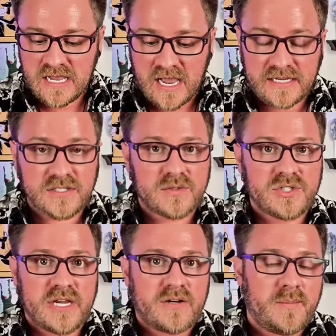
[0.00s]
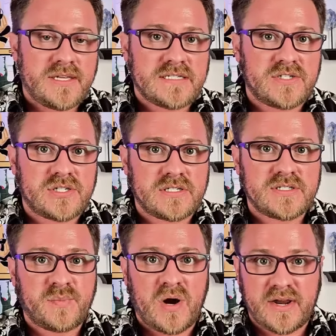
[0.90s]
I do channel messages
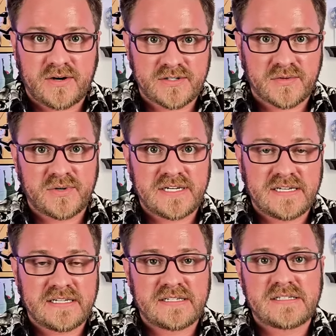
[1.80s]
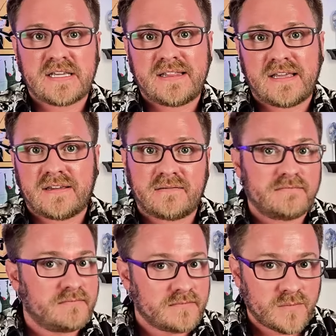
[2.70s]
prior to readings and
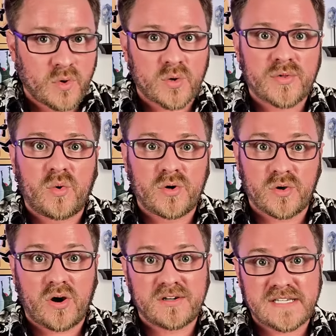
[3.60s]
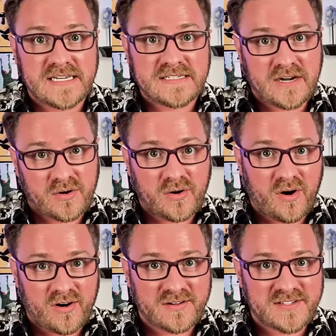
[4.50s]
then work with Oracle cards and tarot
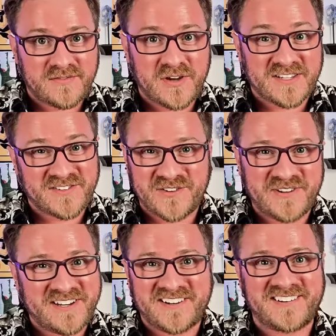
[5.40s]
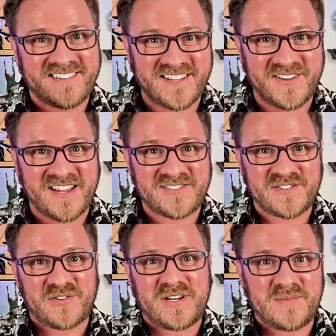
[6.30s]
cards. If you guys are new here, thank you guys for
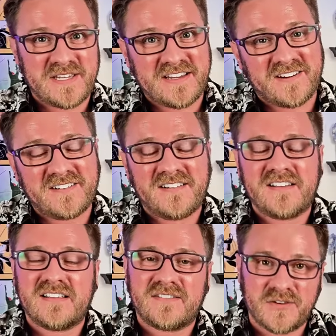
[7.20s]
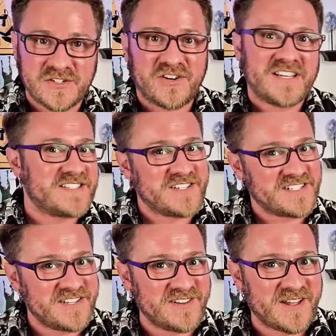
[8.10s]
joining me here. If you're returning, it's good to
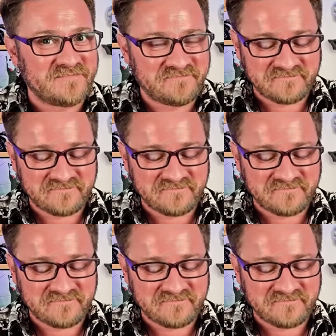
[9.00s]
see you again.